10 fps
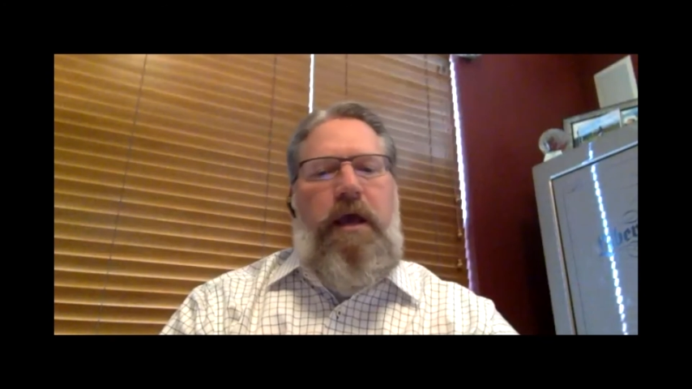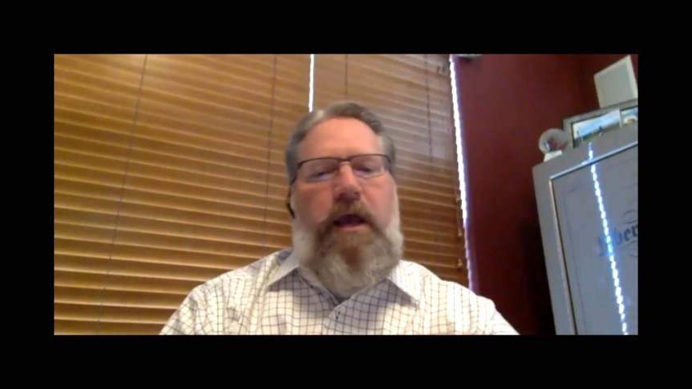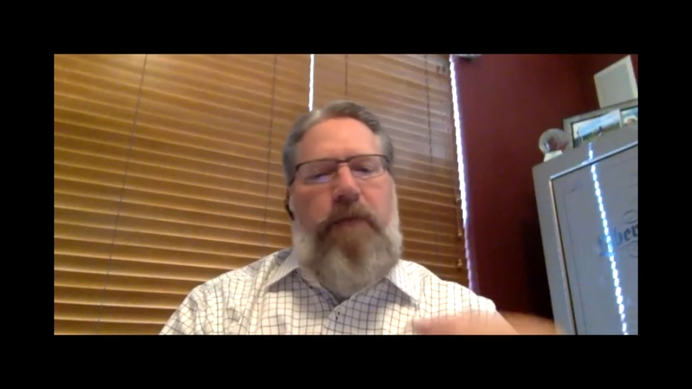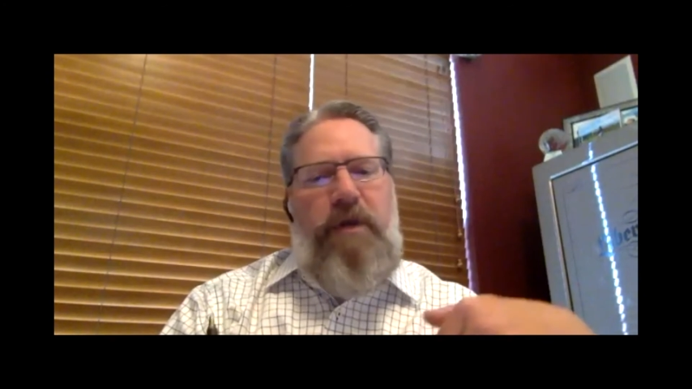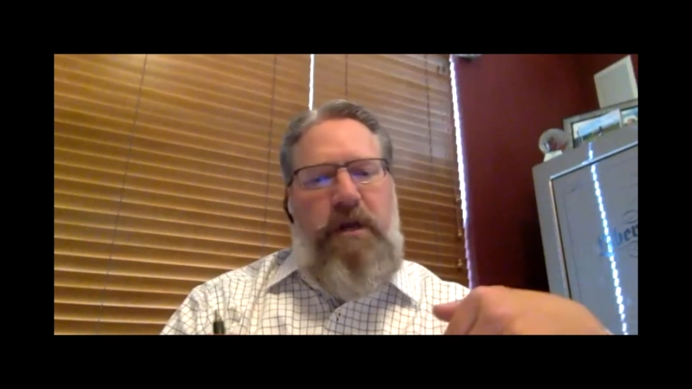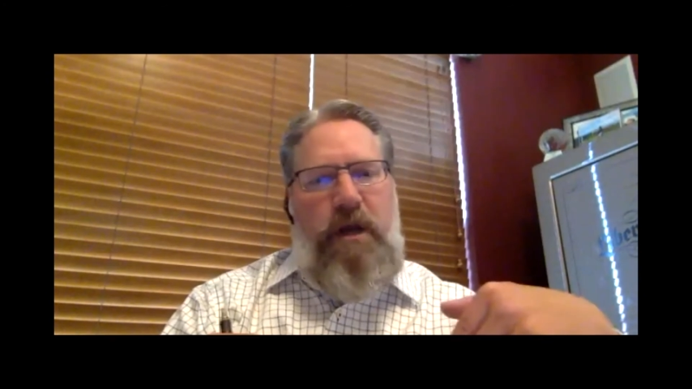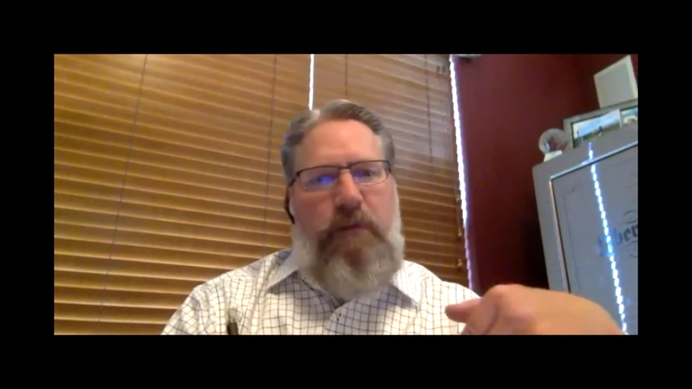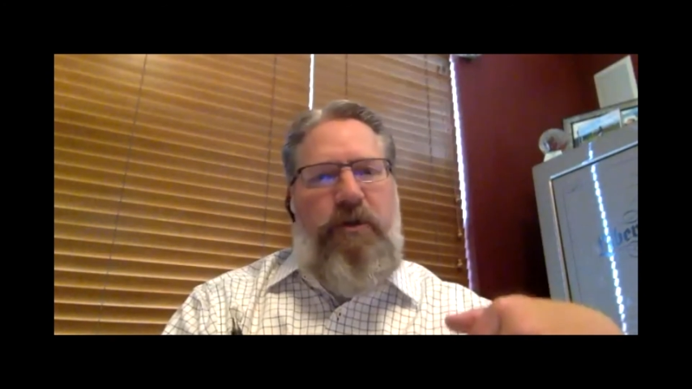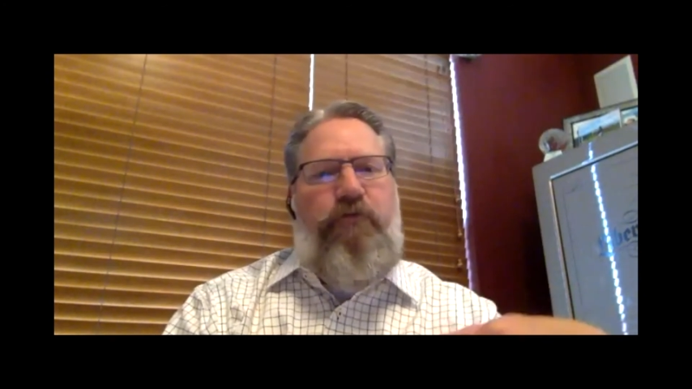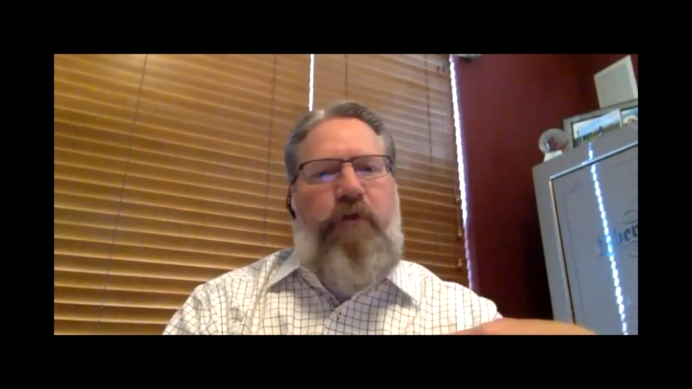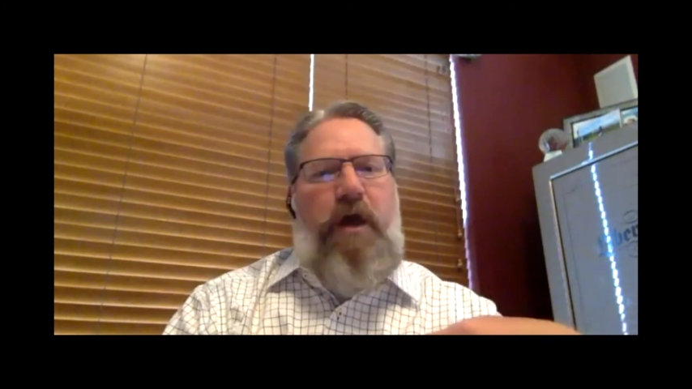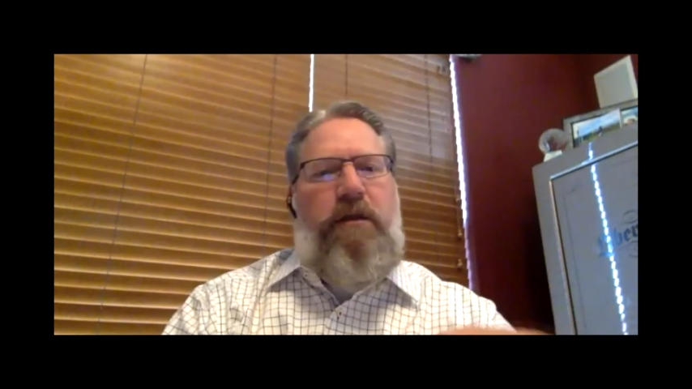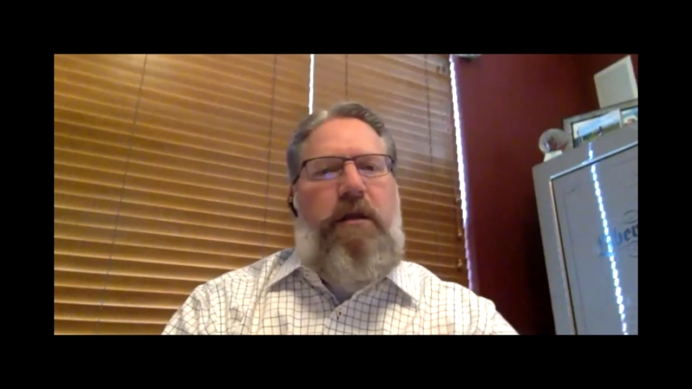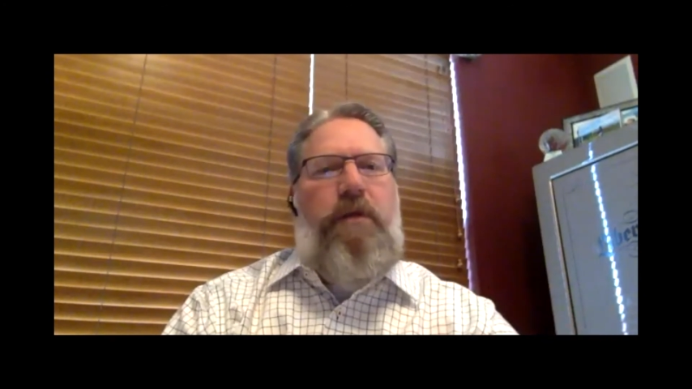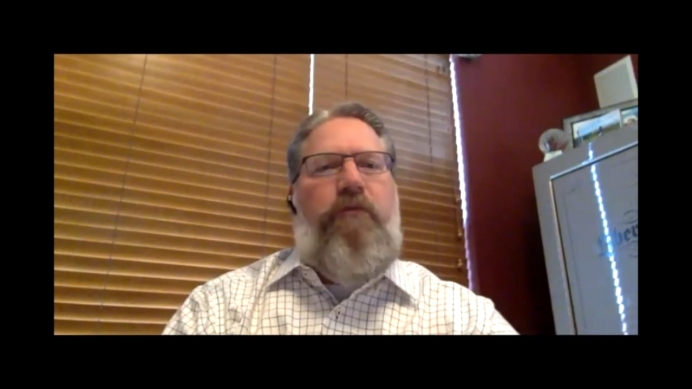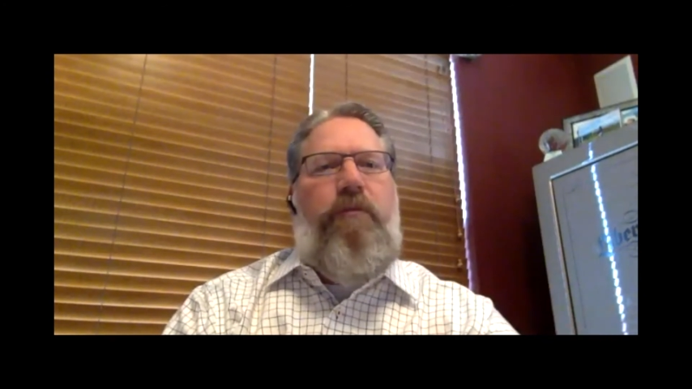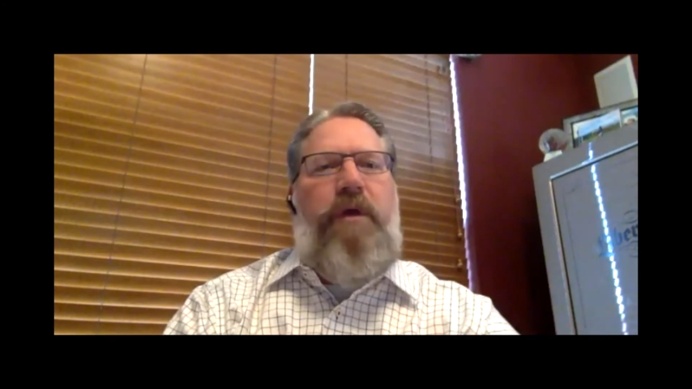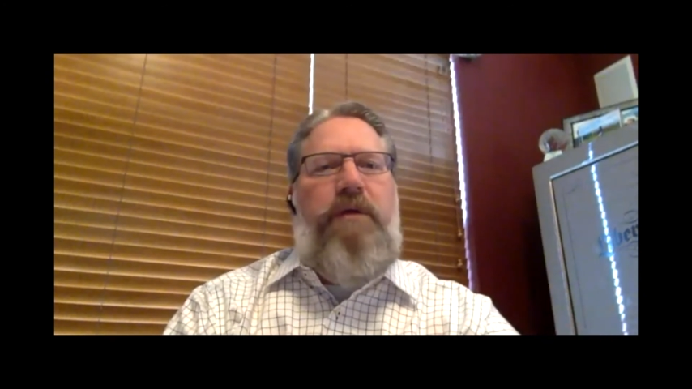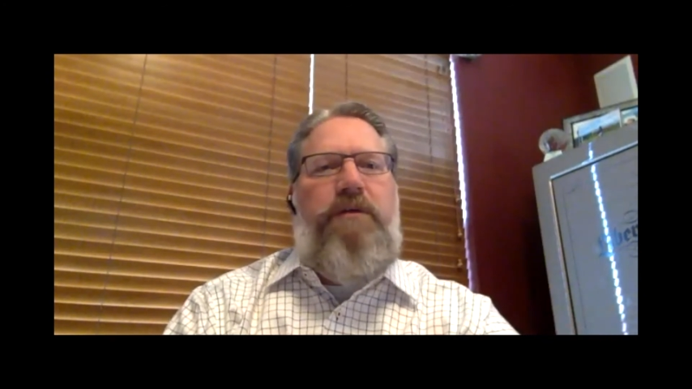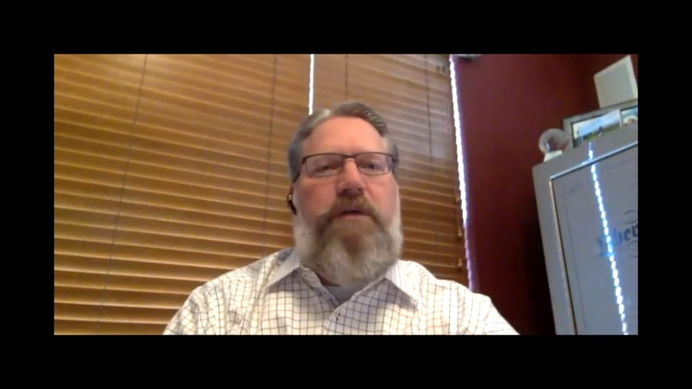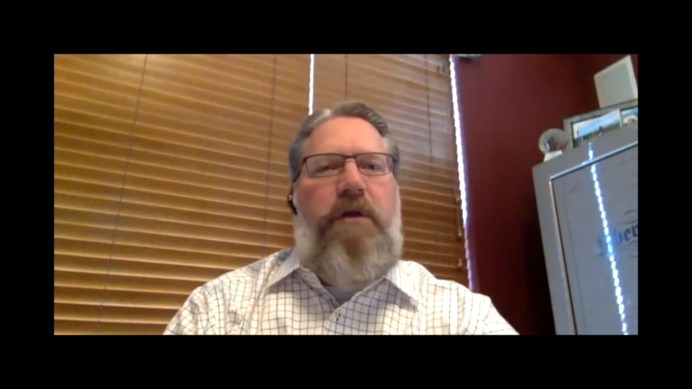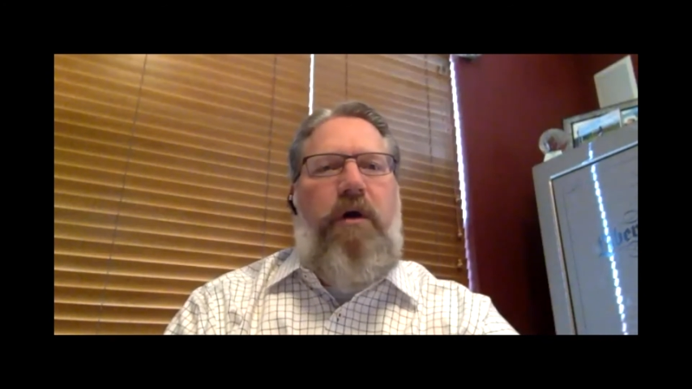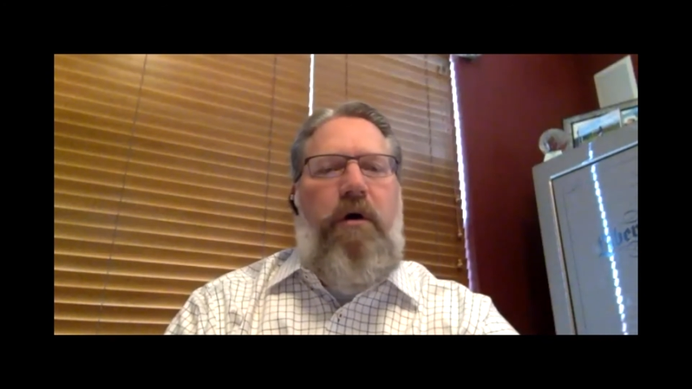And being able to track that information